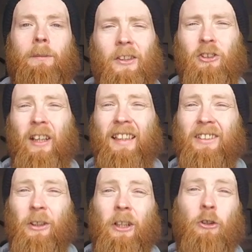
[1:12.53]
The training's
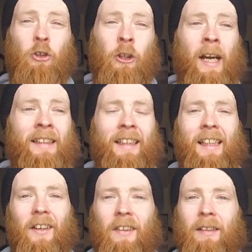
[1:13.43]
not going to go
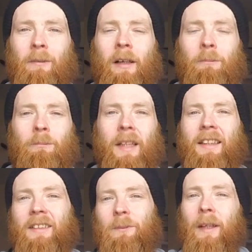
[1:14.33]
crazy. I think my
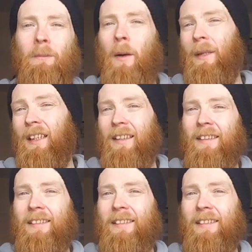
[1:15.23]
biggest week might be like